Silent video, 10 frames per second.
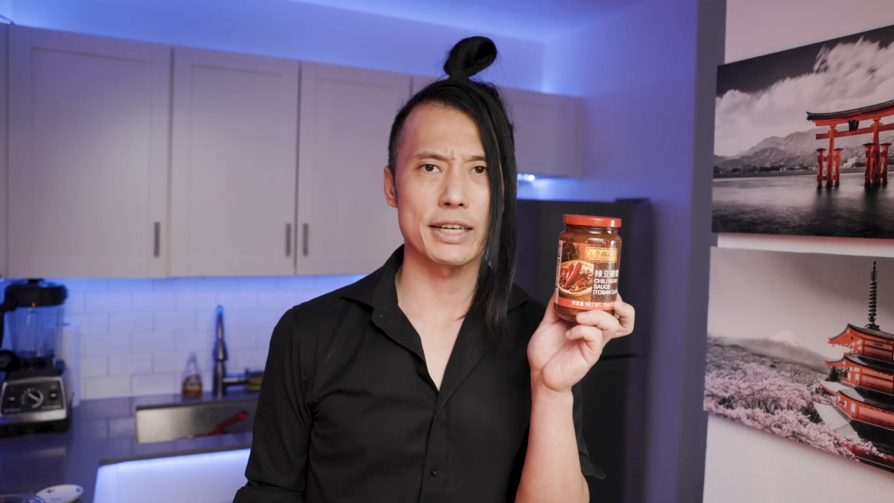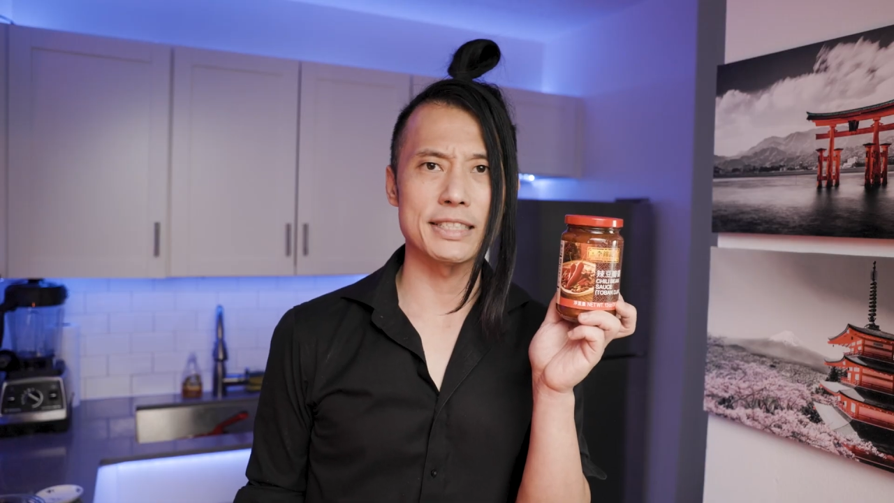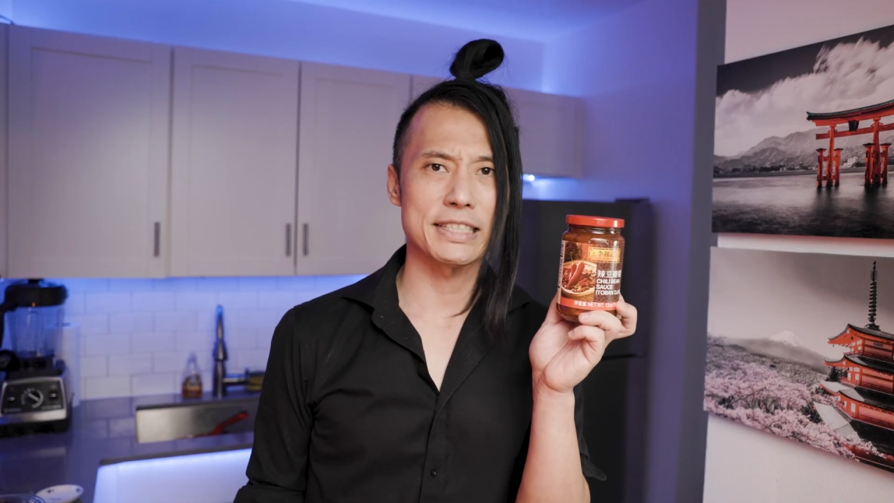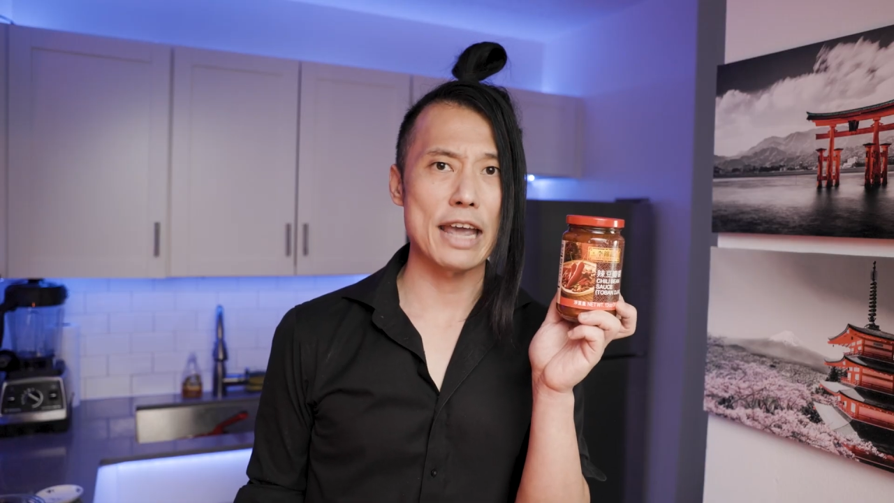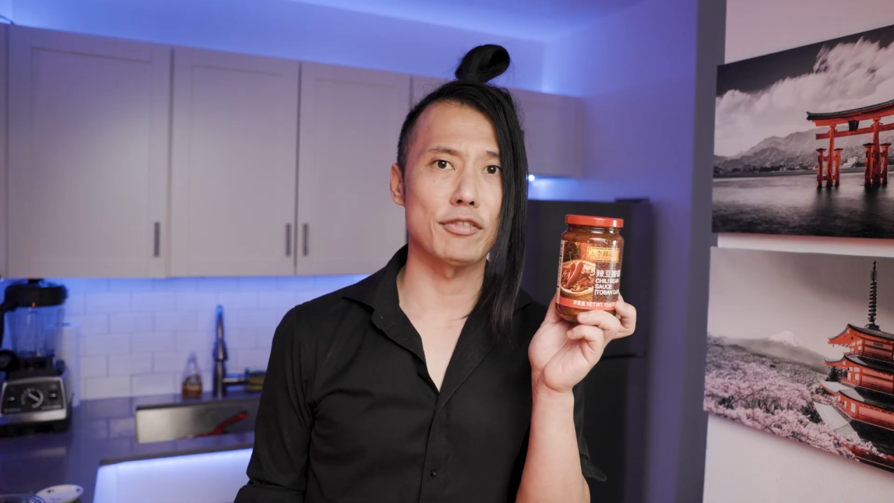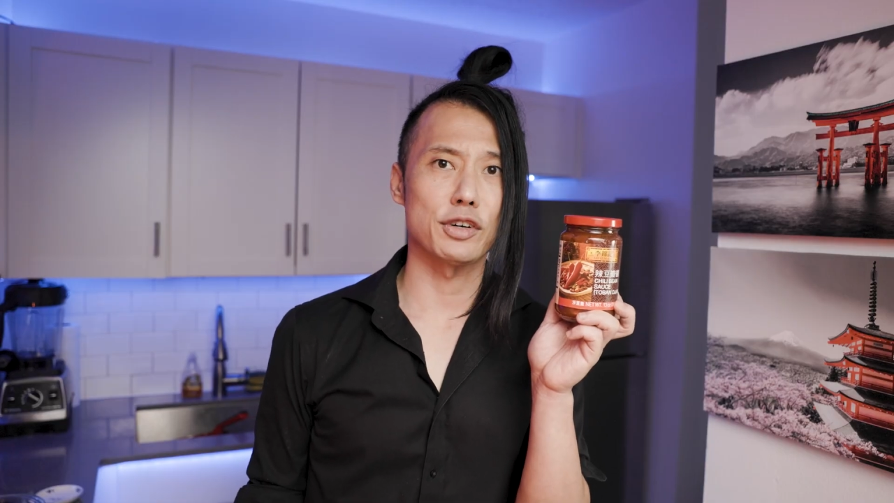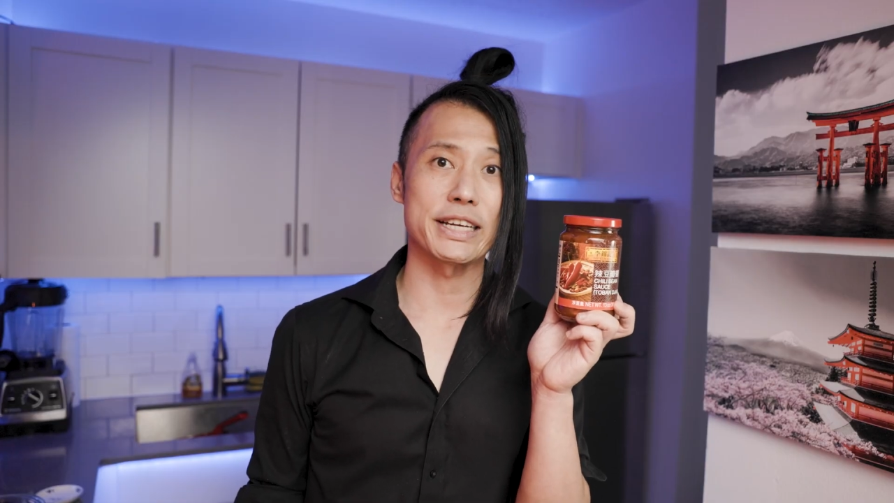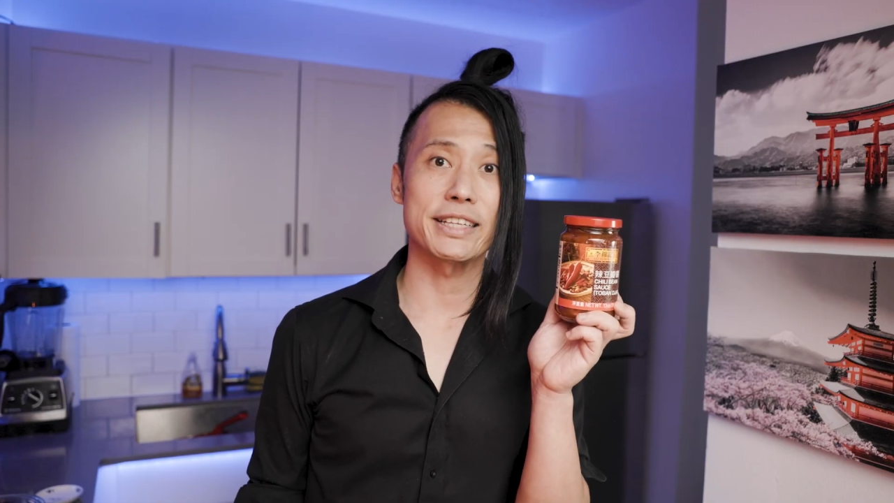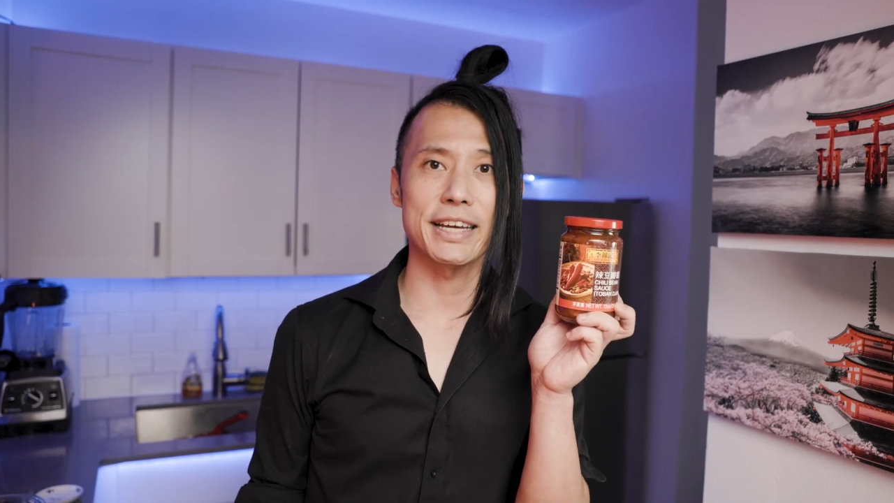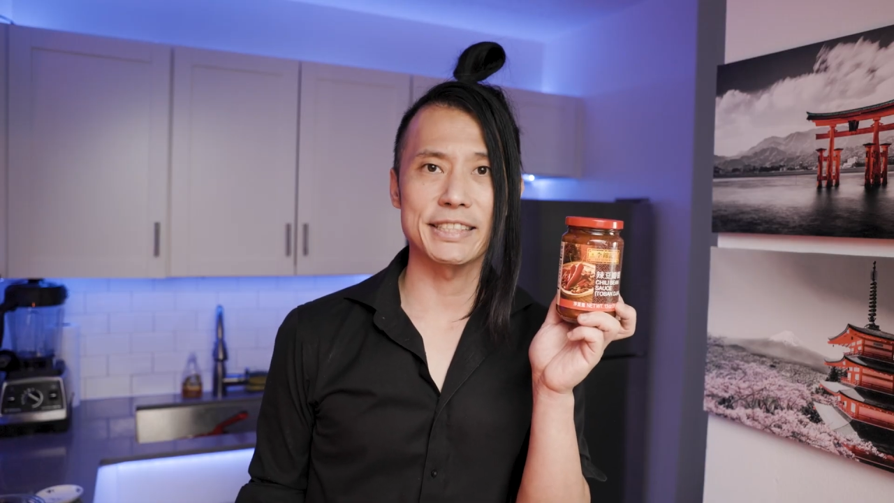and
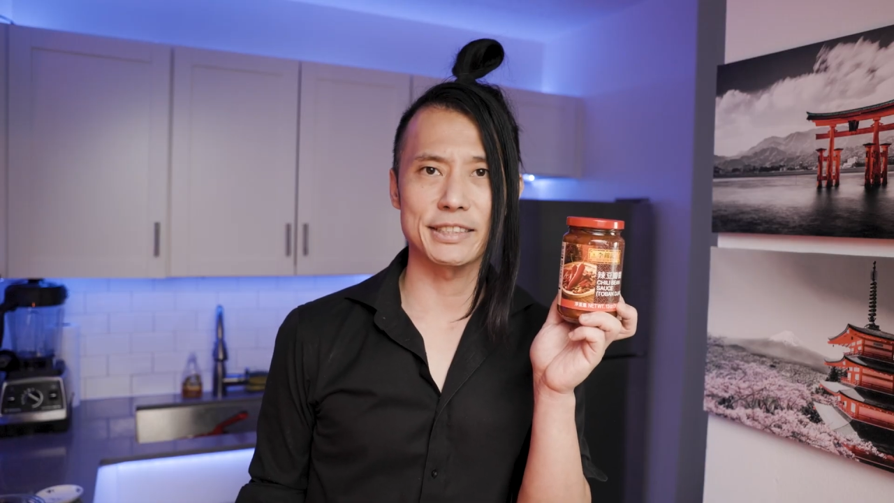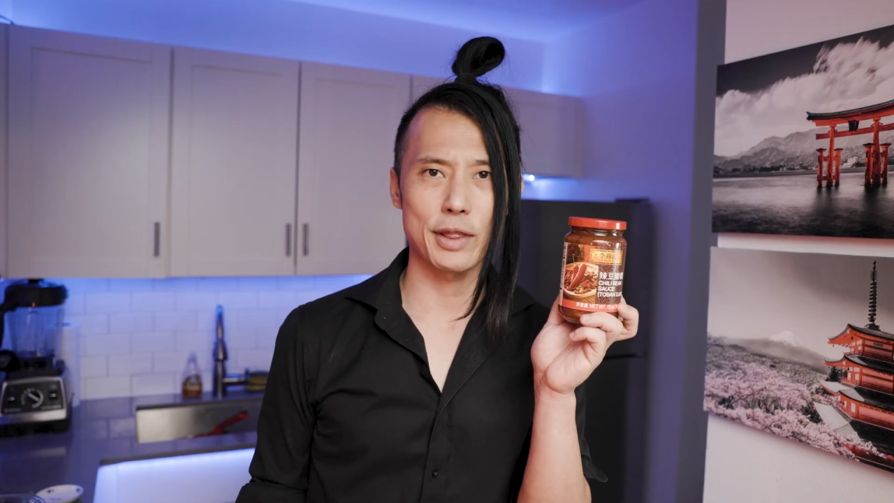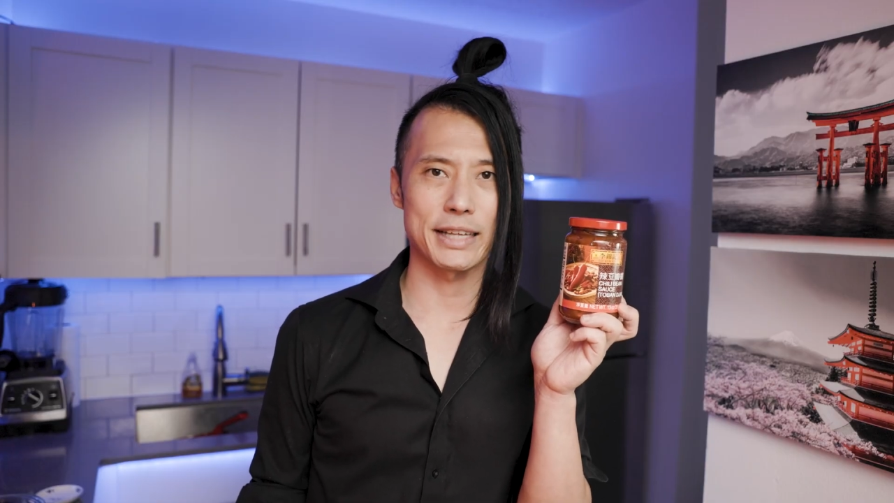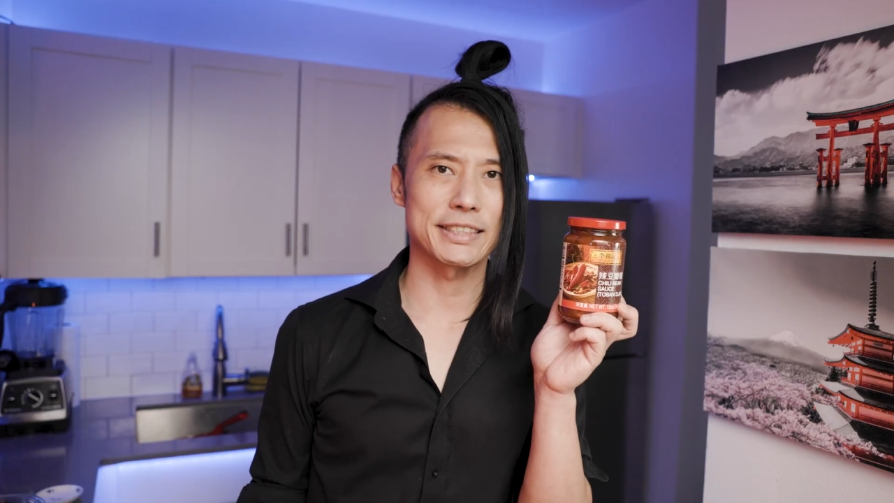savory taste to this